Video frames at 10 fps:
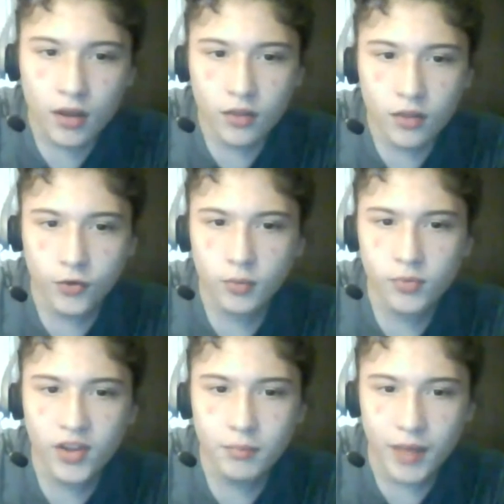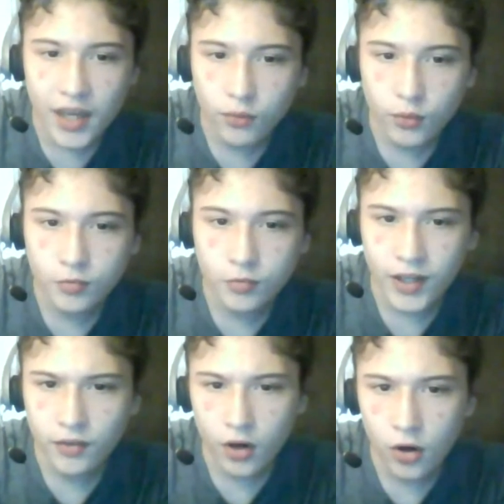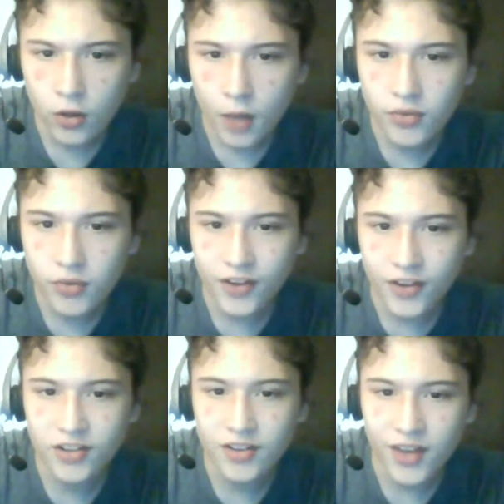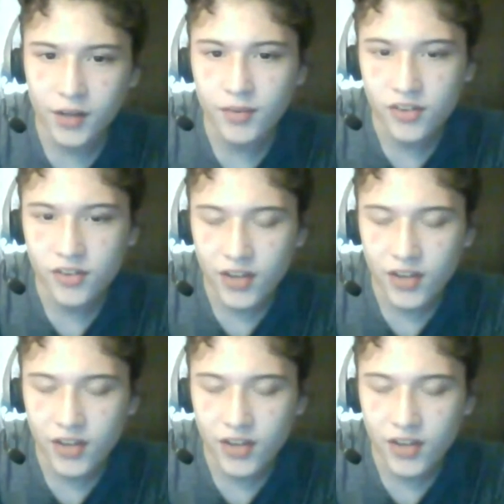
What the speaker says: The films they make reflect their own obsessions and